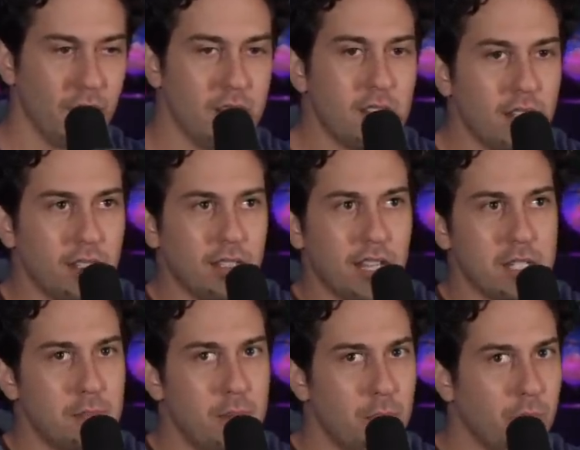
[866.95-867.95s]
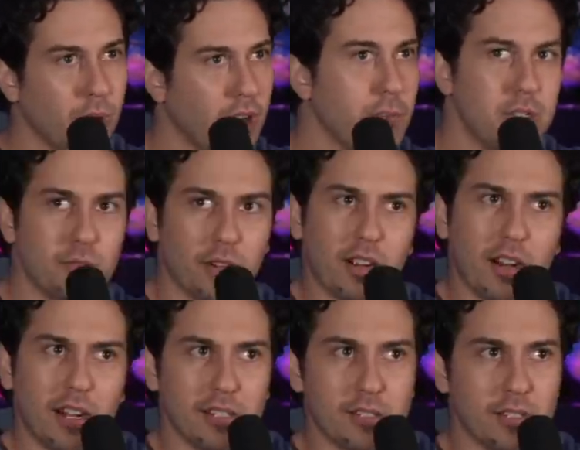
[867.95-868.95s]
suddenly less people were coming to our
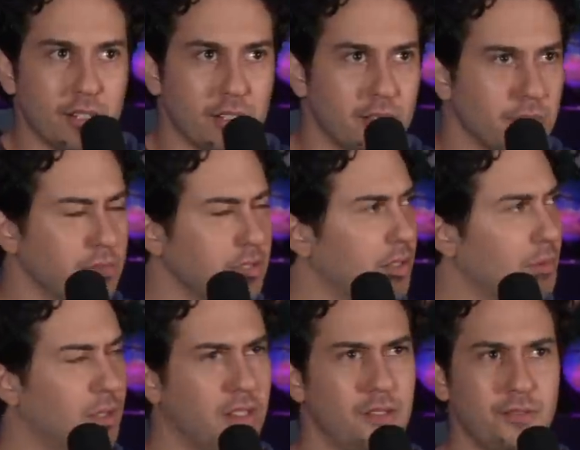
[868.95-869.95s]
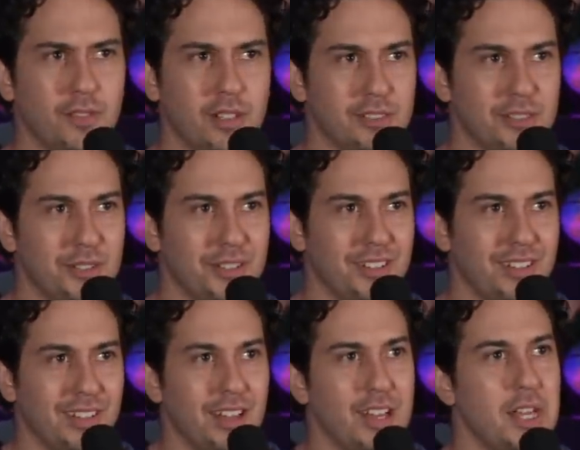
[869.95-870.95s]
concerts, and we're like, what the fuck is going
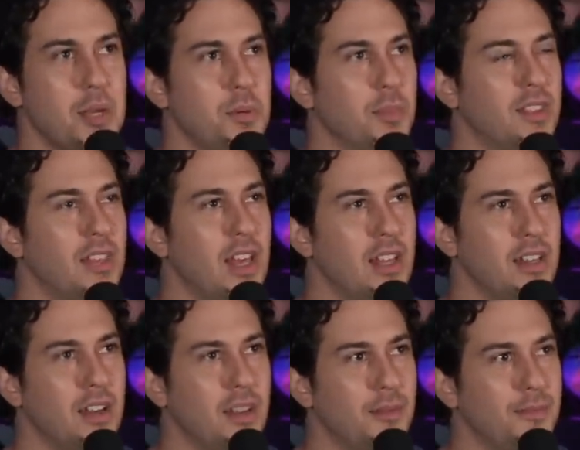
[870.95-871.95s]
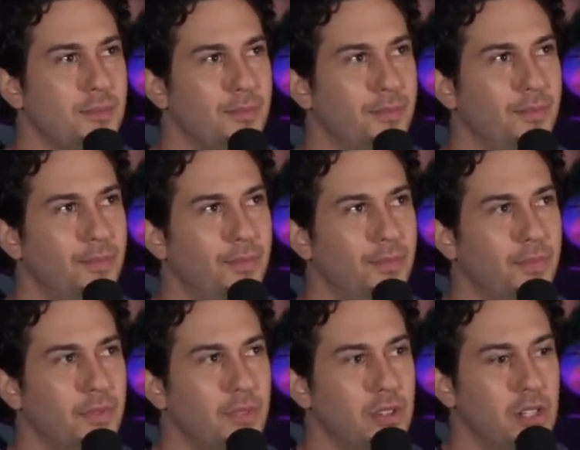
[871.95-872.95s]
on? But then, um,
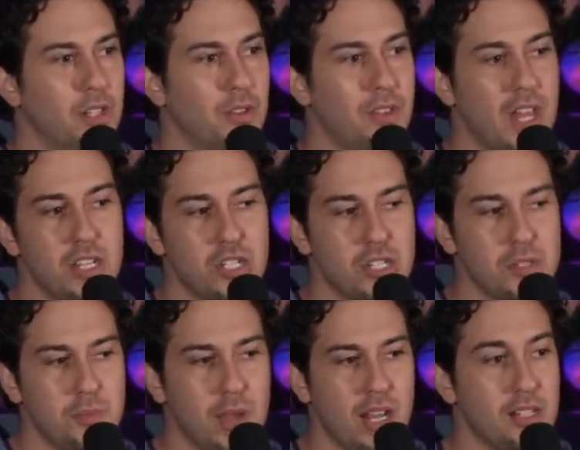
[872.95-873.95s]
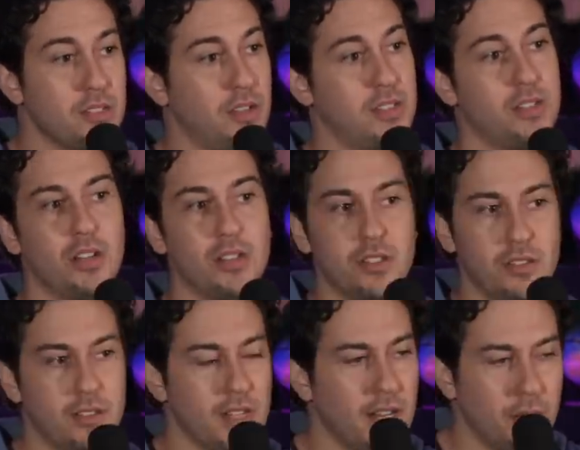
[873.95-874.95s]
you know, then it just made it so I started
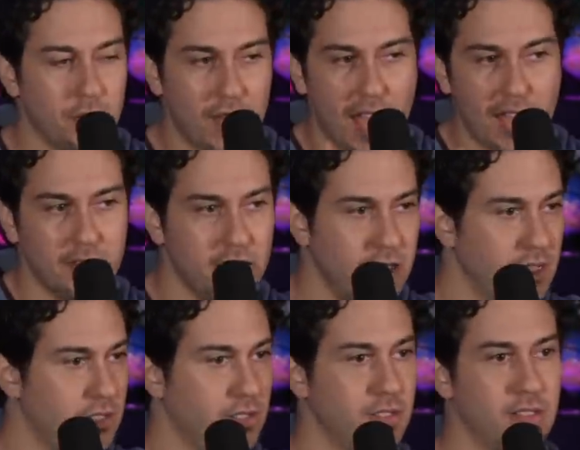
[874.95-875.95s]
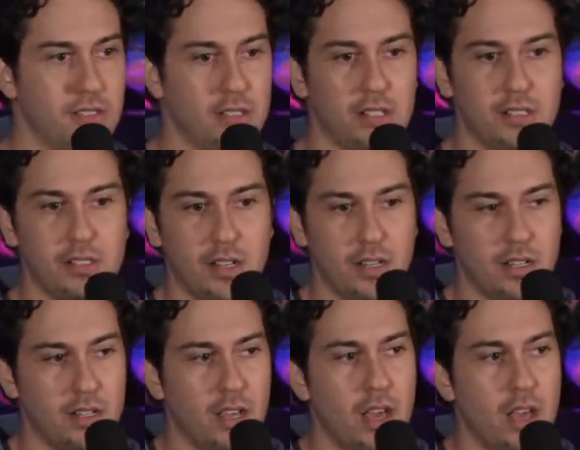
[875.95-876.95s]
studying with acting teachers, and I started.